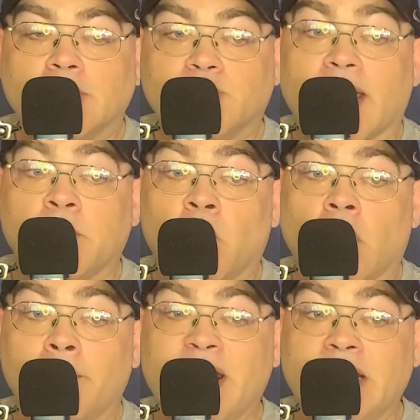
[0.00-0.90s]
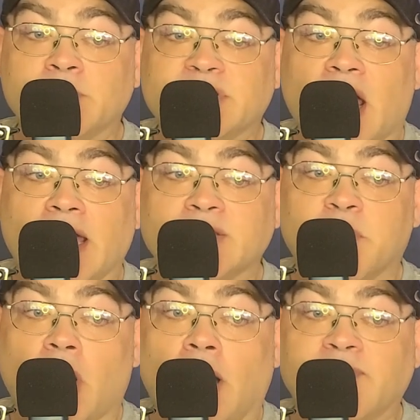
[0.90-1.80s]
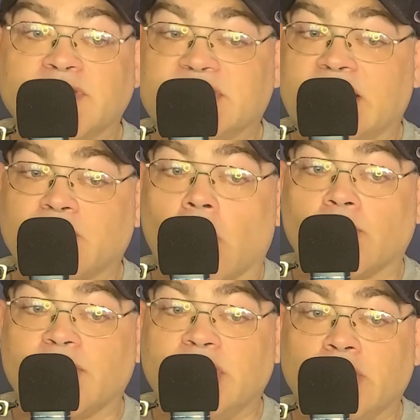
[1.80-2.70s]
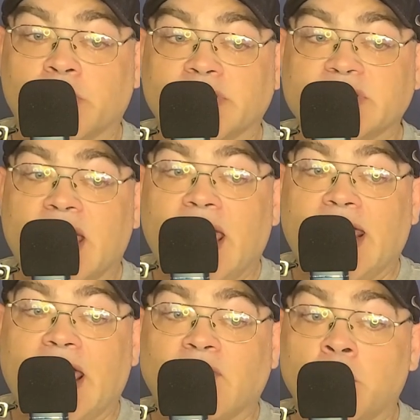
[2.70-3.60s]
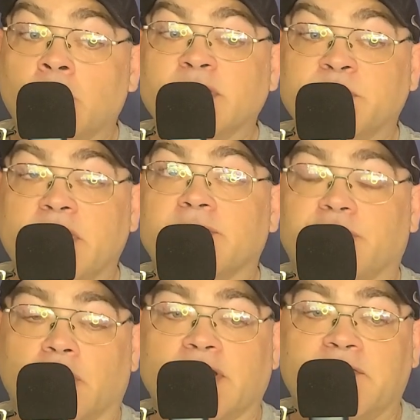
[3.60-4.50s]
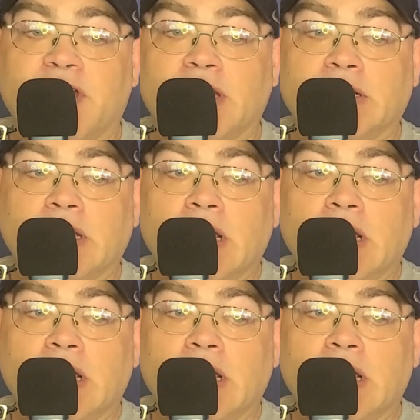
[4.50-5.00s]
Dragonborn are medium size, but often stand taller than humans, and have a movement speed of 30 feet.